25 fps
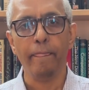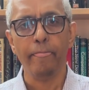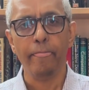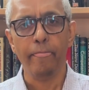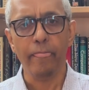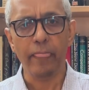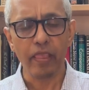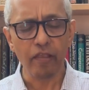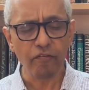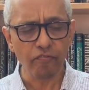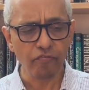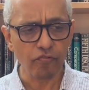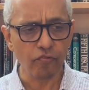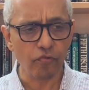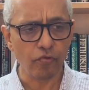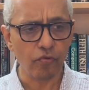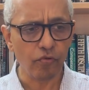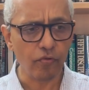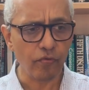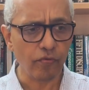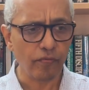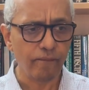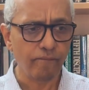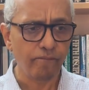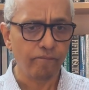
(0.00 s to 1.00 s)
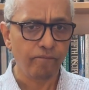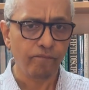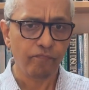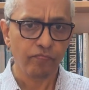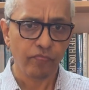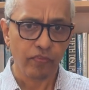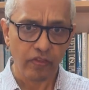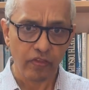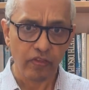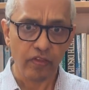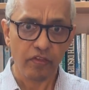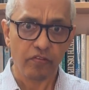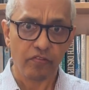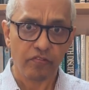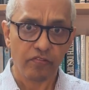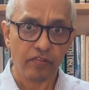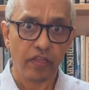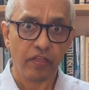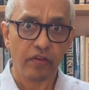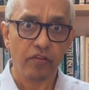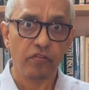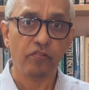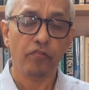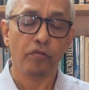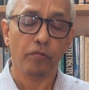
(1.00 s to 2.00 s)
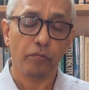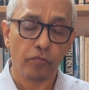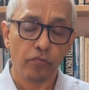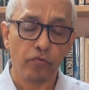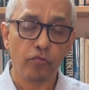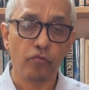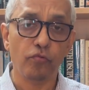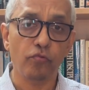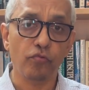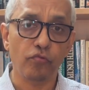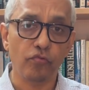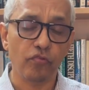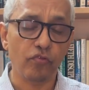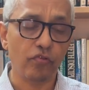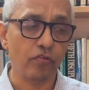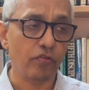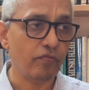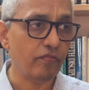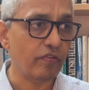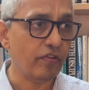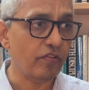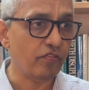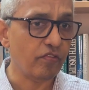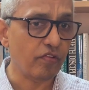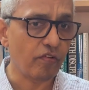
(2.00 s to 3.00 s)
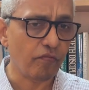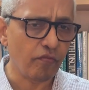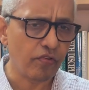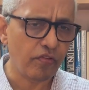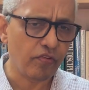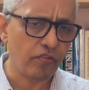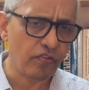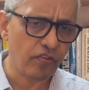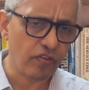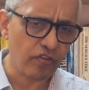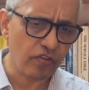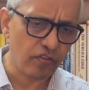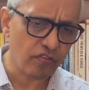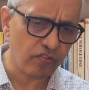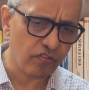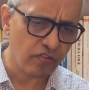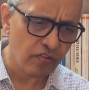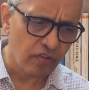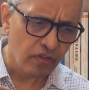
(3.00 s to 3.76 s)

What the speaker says: Therefore, yes, there is some truth when someone says